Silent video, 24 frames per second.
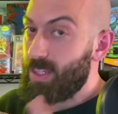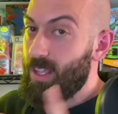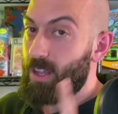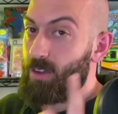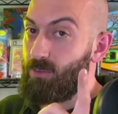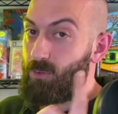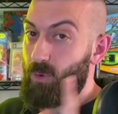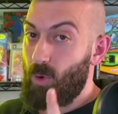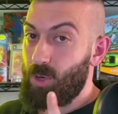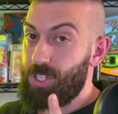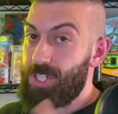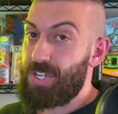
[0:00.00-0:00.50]

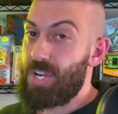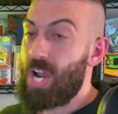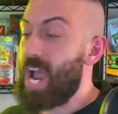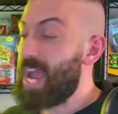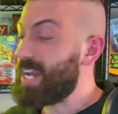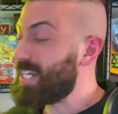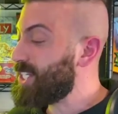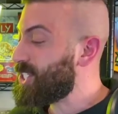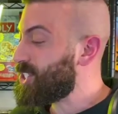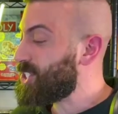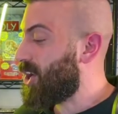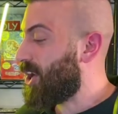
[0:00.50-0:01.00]
for
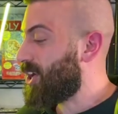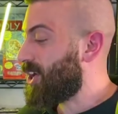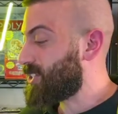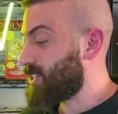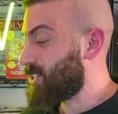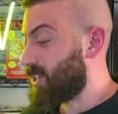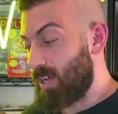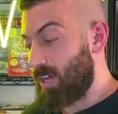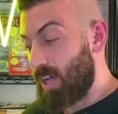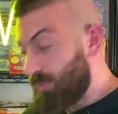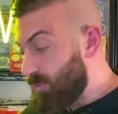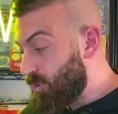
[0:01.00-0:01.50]
shiny
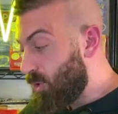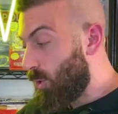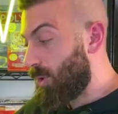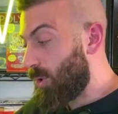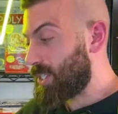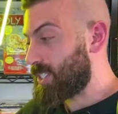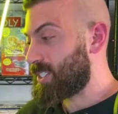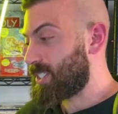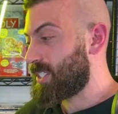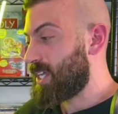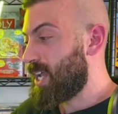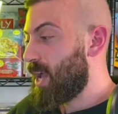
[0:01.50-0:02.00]
Charizard, of
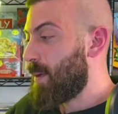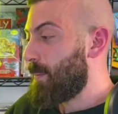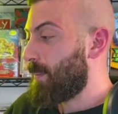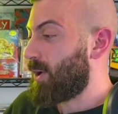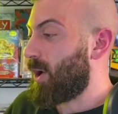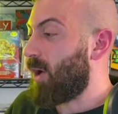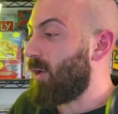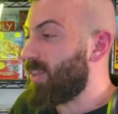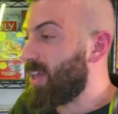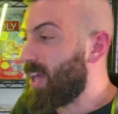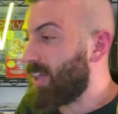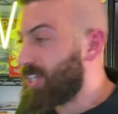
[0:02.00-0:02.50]
course, but
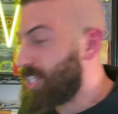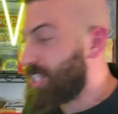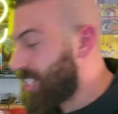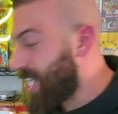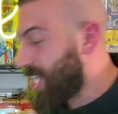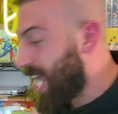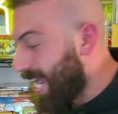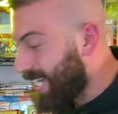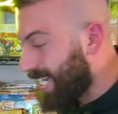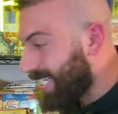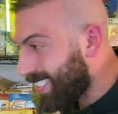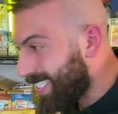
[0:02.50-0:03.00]
all the other
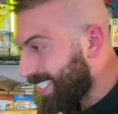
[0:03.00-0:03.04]
shinies,